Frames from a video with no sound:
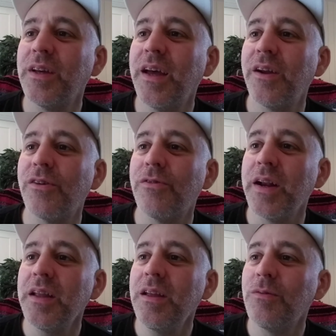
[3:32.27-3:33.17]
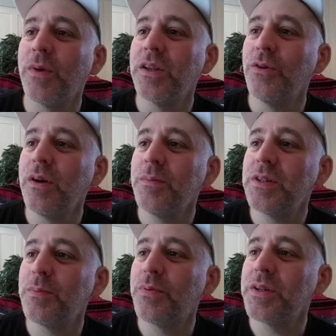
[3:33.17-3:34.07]
Ready when you are,
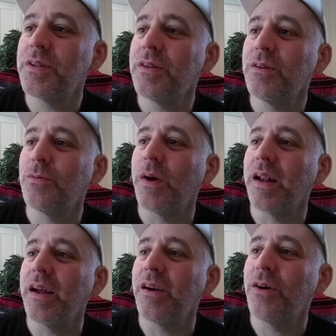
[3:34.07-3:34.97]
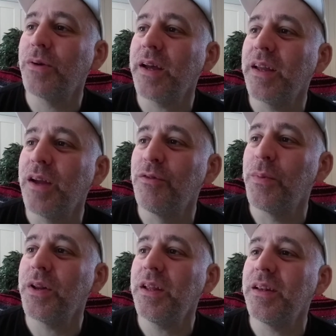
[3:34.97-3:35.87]
Mr. President? Well, okay,
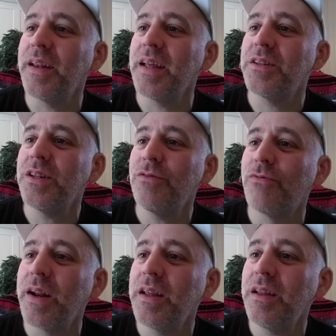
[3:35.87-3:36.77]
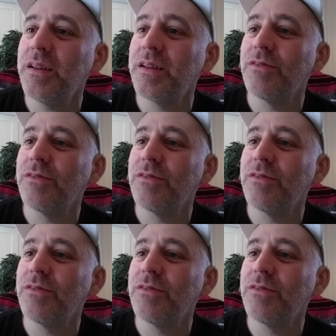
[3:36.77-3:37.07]
everybody. Nancy, ready?